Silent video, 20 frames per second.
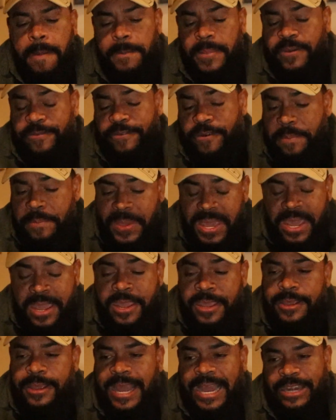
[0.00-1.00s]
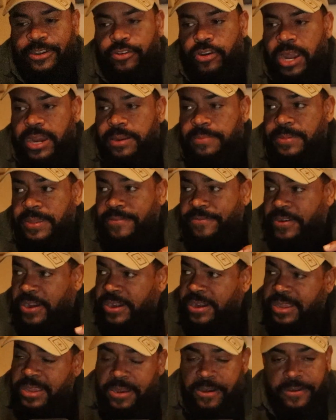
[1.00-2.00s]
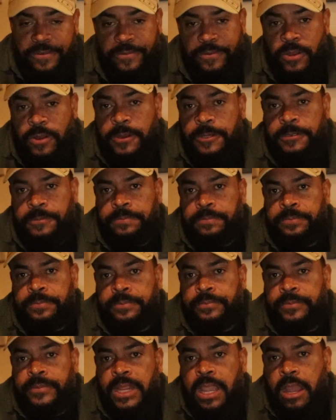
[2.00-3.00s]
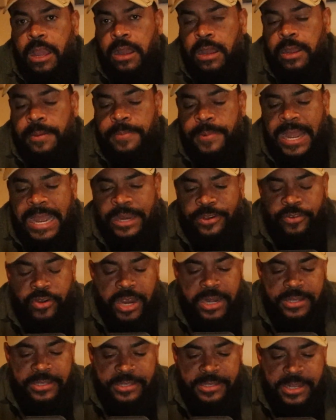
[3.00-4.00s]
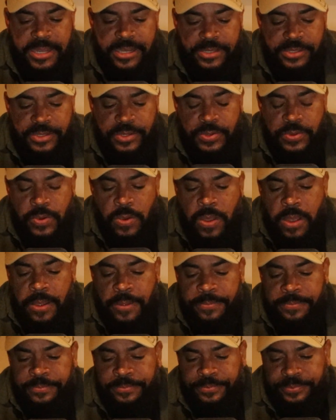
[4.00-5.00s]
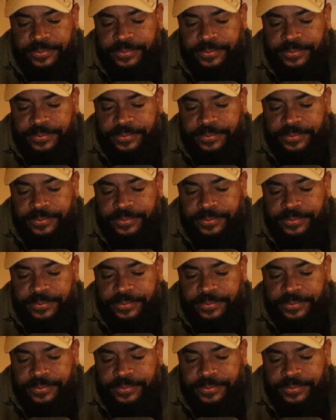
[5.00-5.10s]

But for me, I try to be very careful. I try to stick to